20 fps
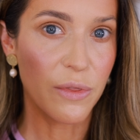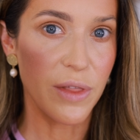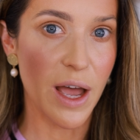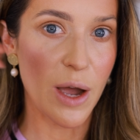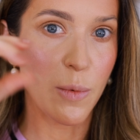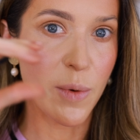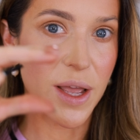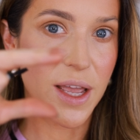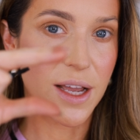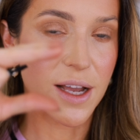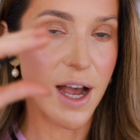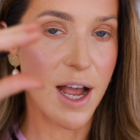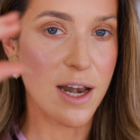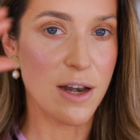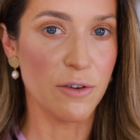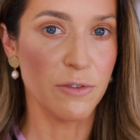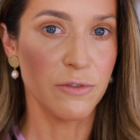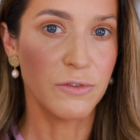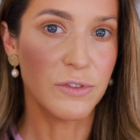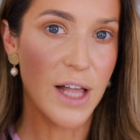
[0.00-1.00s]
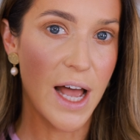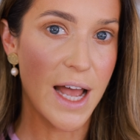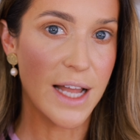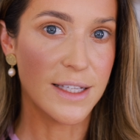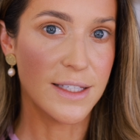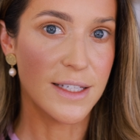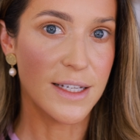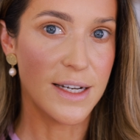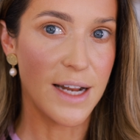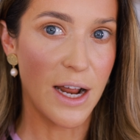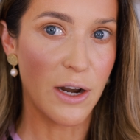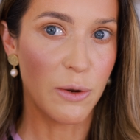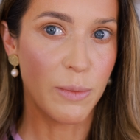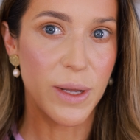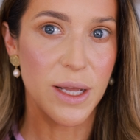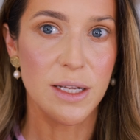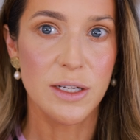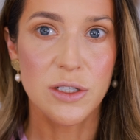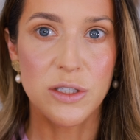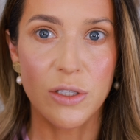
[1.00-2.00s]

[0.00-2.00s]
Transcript: That way it kind of flattens it out a bit.